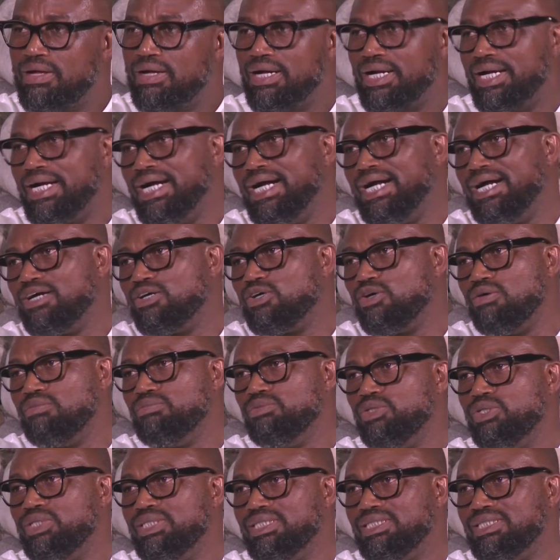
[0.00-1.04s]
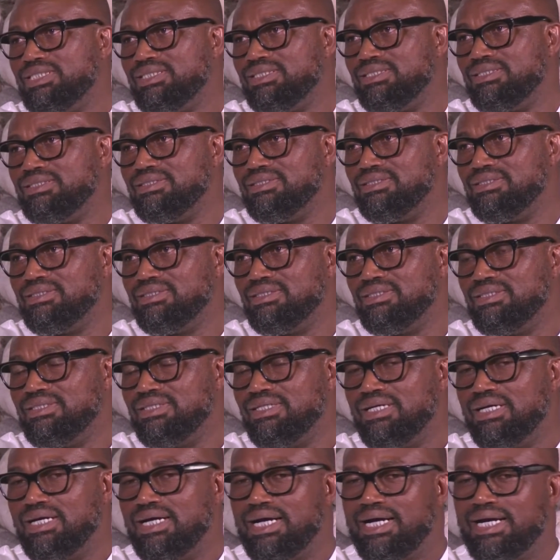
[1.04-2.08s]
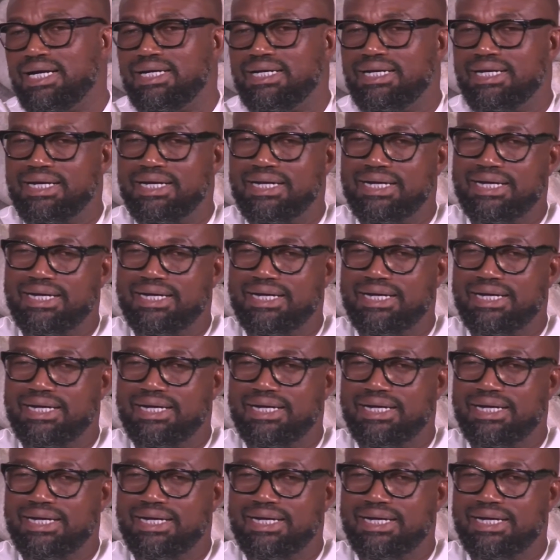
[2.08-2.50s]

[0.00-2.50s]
Ghanaian community. Yeah. And